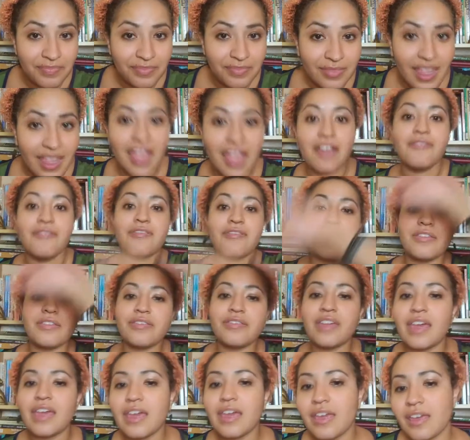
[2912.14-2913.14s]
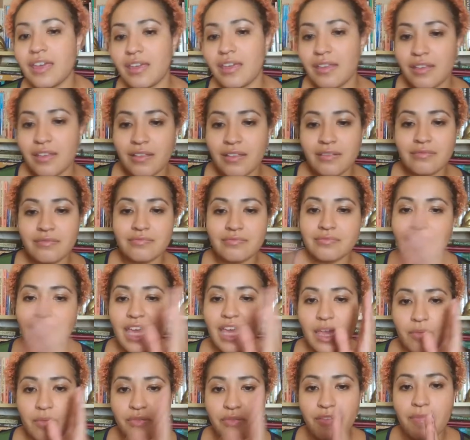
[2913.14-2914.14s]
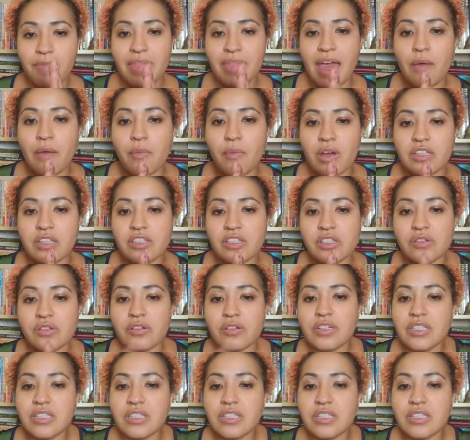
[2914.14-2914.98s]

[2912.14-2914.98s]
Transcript: Everything came from that one source.